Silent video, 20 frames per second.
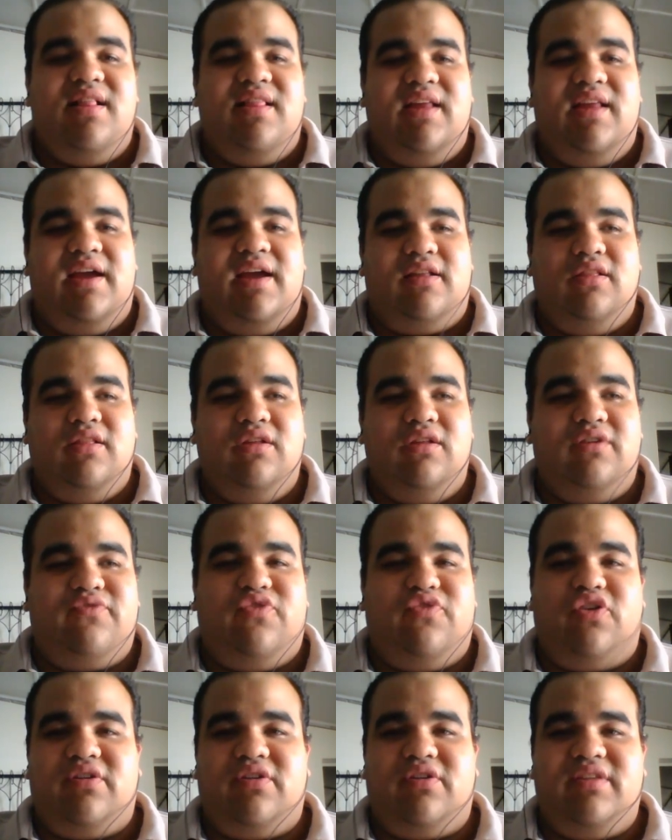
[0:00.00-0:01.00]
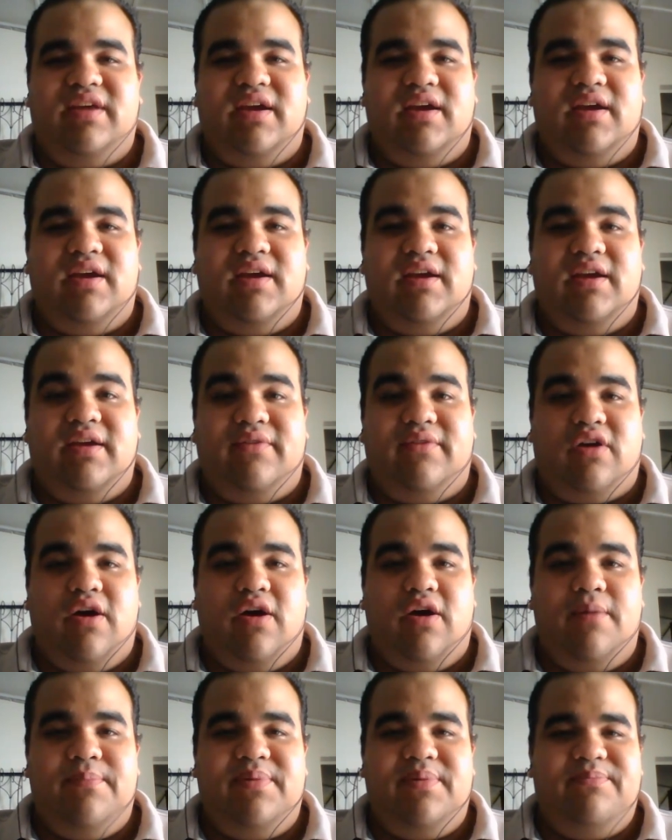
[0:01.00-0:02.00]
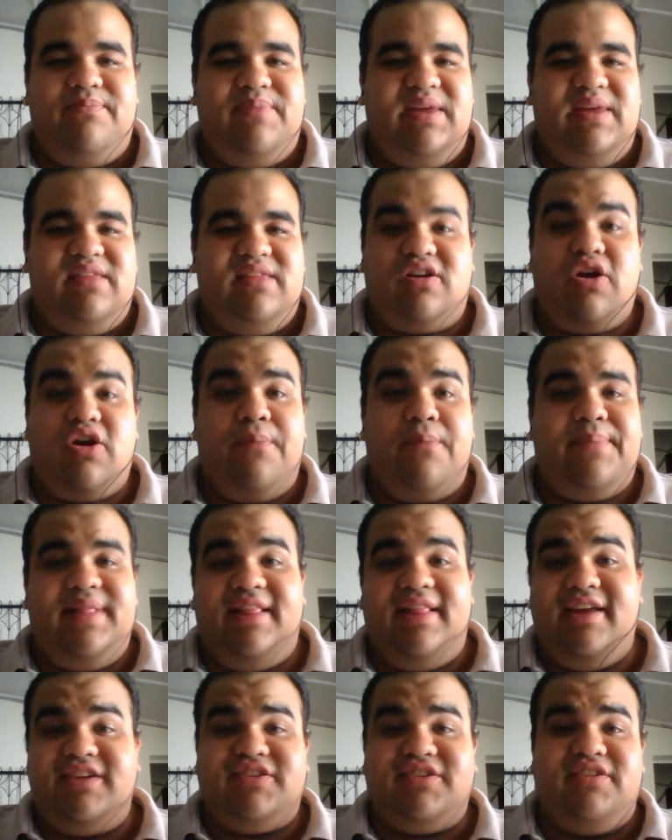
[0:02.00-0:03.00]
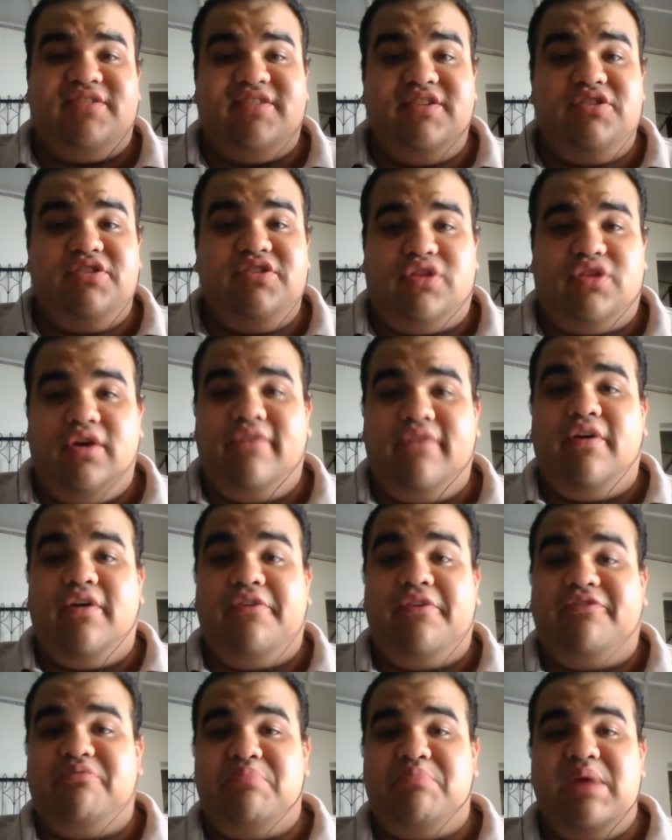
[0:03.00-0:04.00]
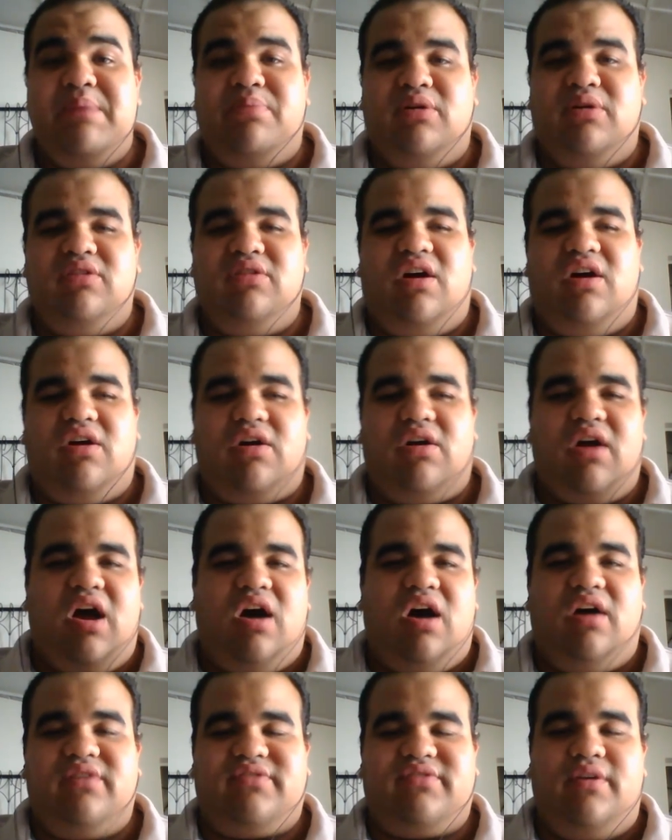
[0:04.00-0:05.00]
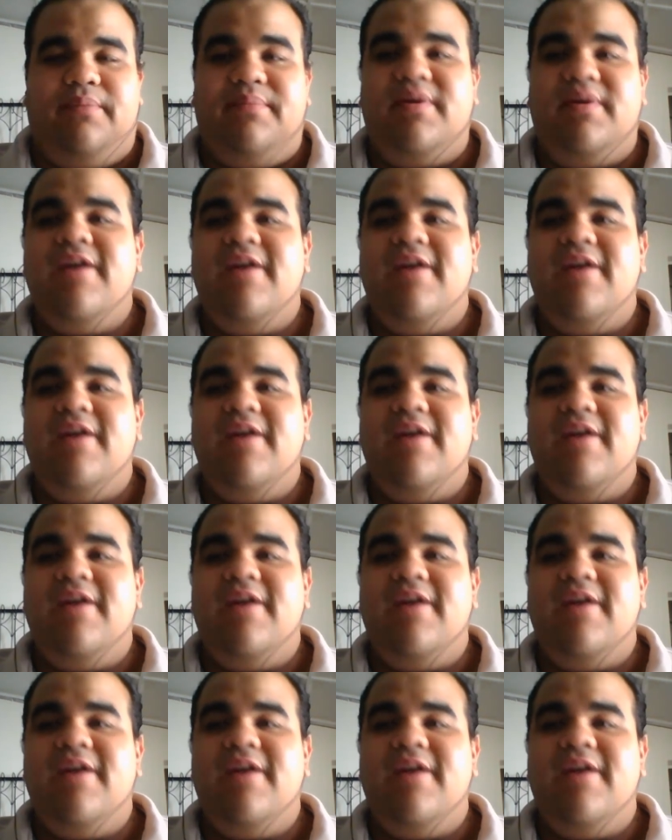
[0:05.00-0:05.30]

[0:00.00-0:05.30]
like look for the comp video compilations in youtube of people are awesome